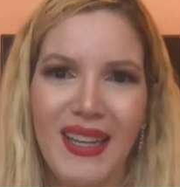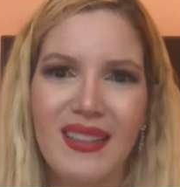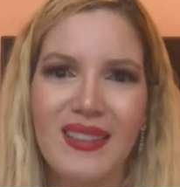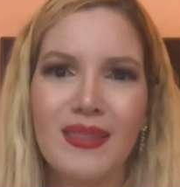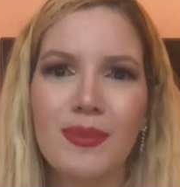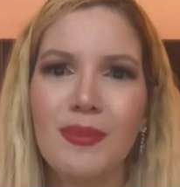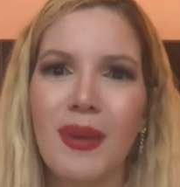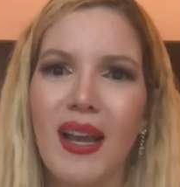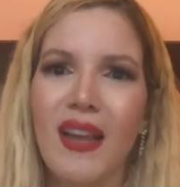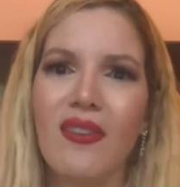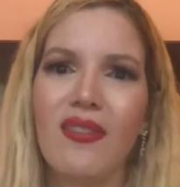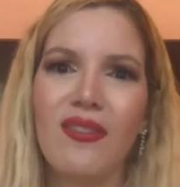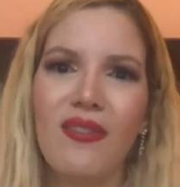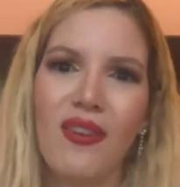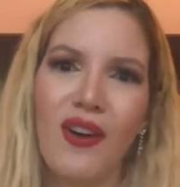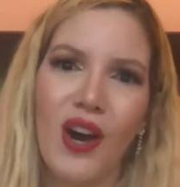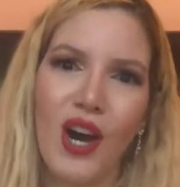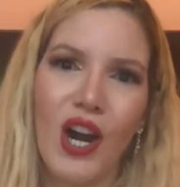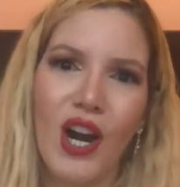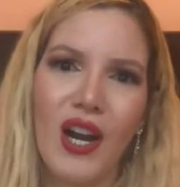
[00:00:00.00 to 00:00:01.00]
is by
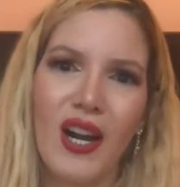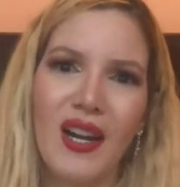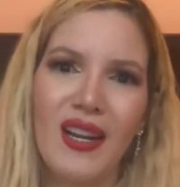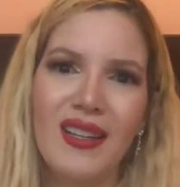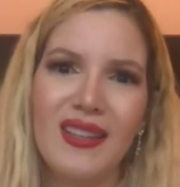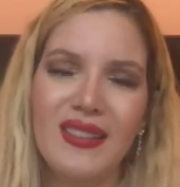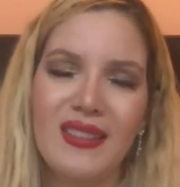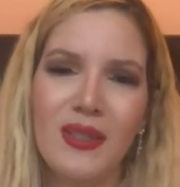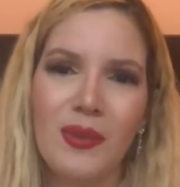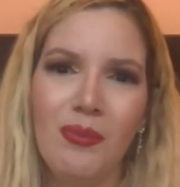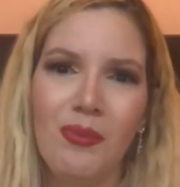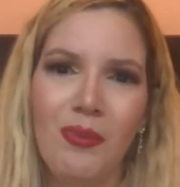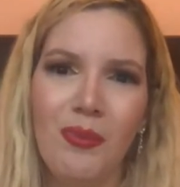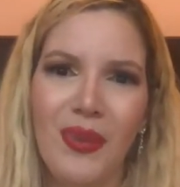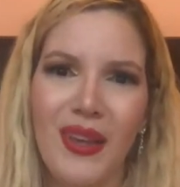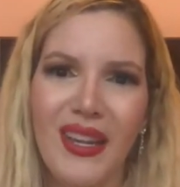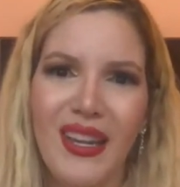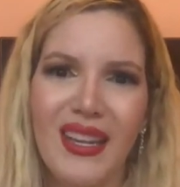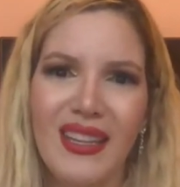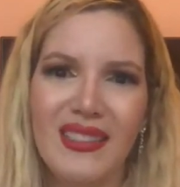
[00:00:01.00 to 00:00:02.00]
far the
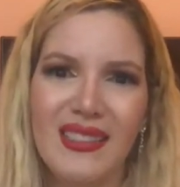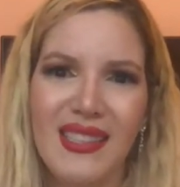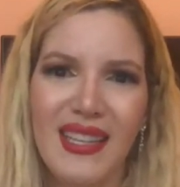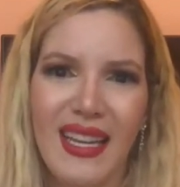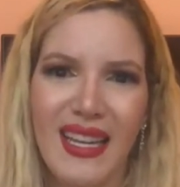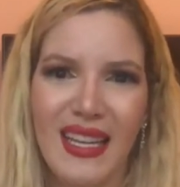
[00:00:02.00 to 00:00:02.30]
biggest